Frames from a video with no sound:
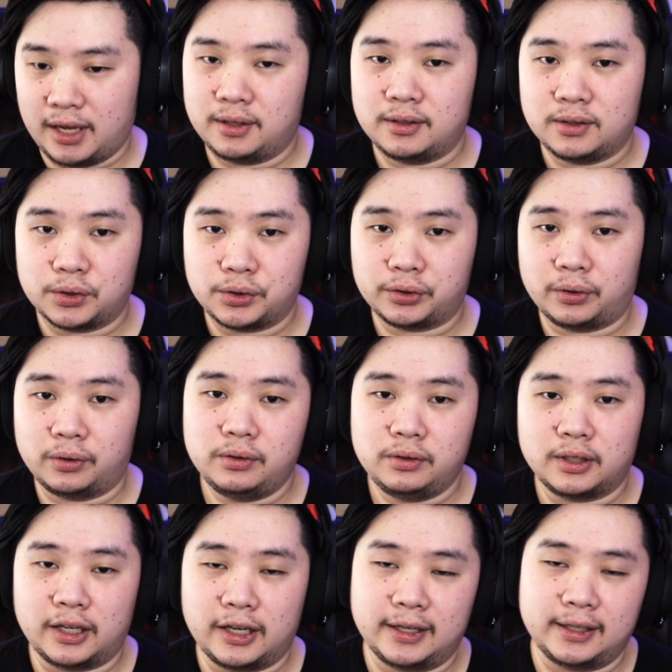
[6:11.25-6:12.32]
the gain
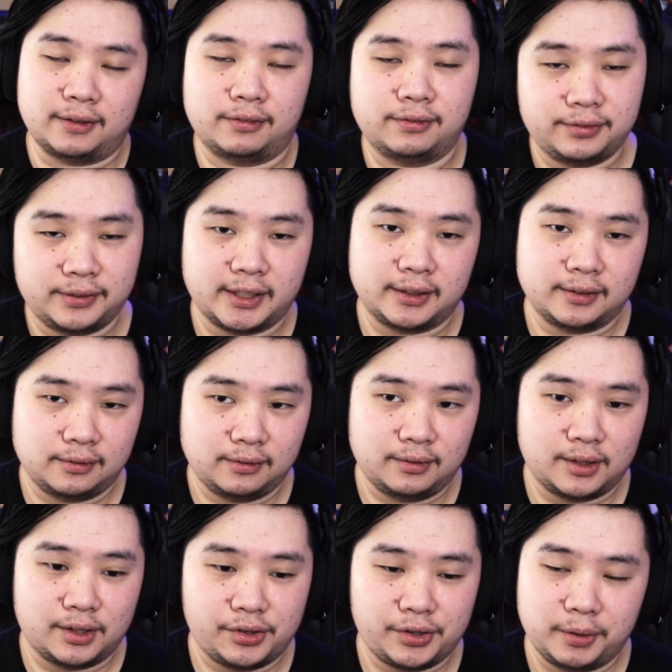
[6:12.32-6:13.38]
control.
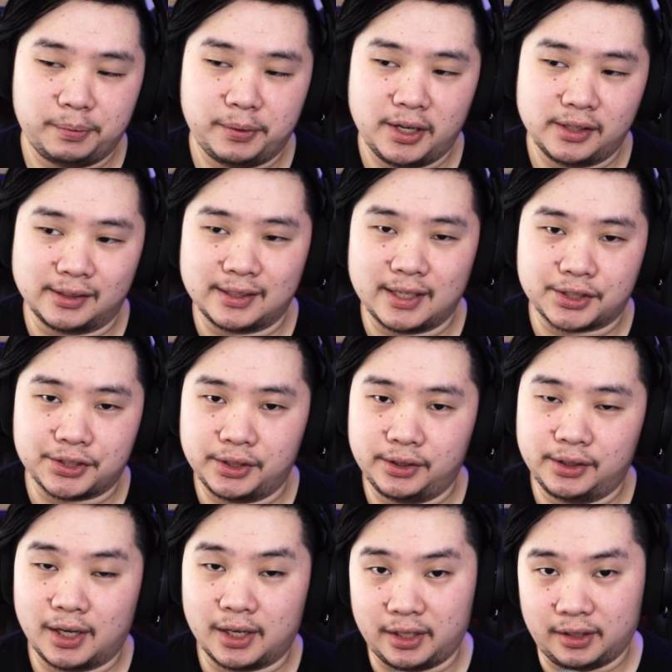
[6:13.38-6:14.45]
The third piece is
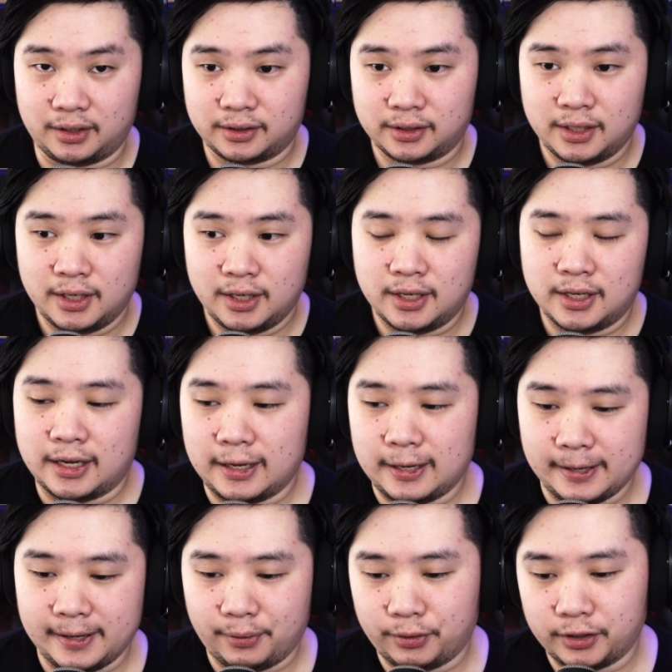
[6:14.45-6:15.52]
actually ducking.
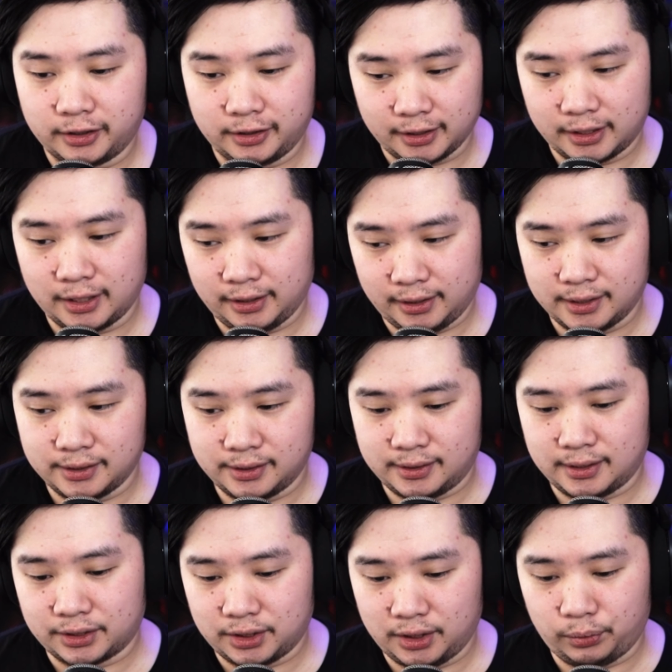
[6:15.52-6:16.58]
And what ducking
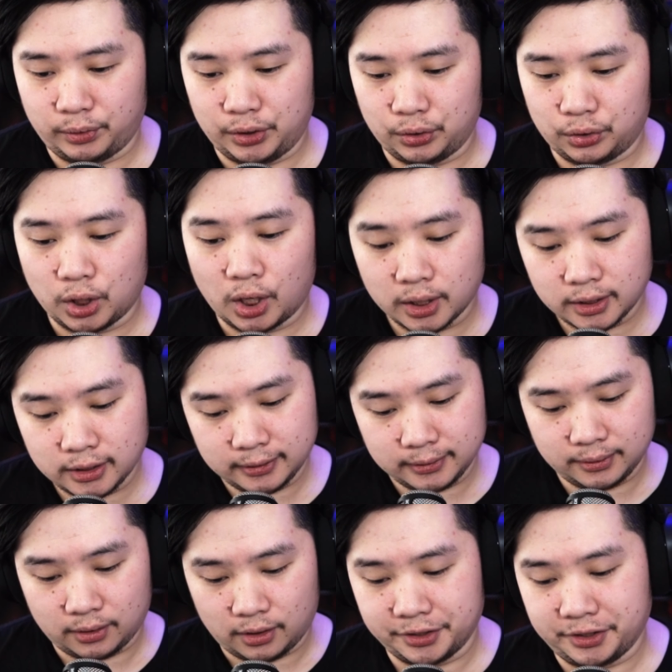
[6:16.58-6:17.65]
does is actually when you
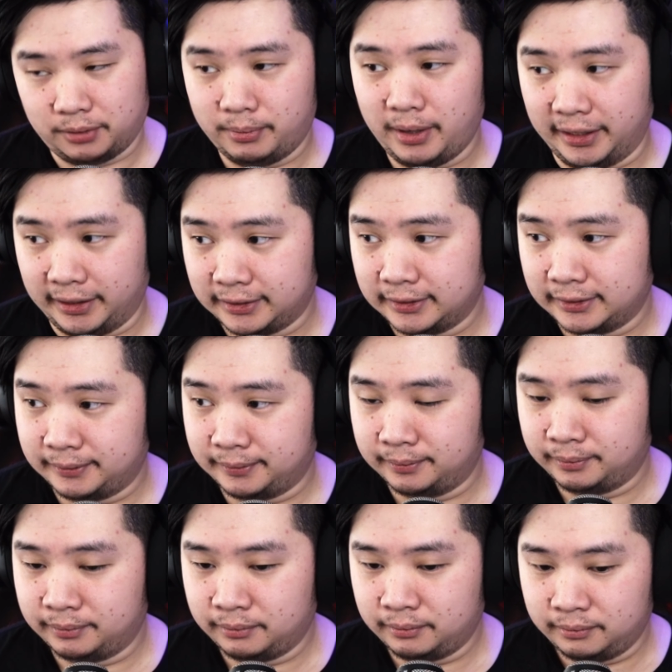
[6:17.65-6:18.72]
talk on your mic,